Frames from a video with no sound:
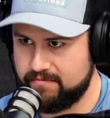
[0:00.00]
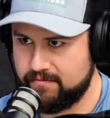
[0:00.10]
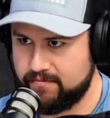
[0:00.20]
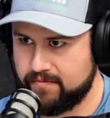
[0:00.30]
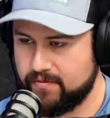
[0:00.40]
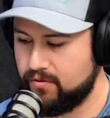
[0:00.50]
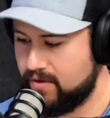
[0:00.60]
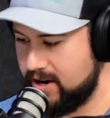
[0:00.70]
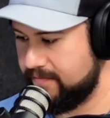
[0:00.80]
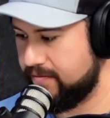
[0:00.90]
Right,
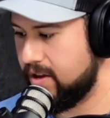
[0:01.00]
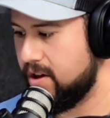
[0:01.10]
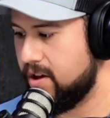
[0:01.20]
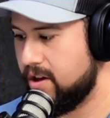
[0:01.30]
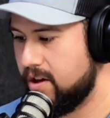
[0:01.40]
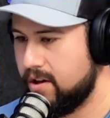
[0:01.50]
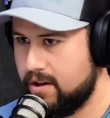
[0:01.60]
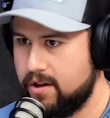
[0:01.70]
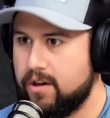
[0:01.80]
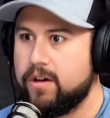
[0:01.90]
right, right, right. I saw a lot
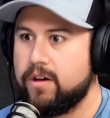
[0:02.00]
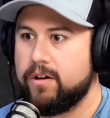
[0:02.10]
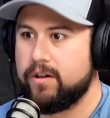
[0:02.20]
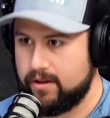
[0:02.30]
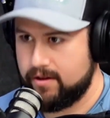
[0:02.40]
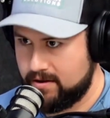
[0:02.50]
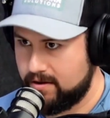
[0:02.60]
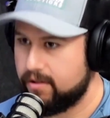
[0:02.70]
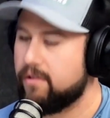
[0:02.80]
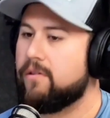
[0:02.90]
of art. Yeah, I
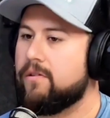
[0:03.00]
I I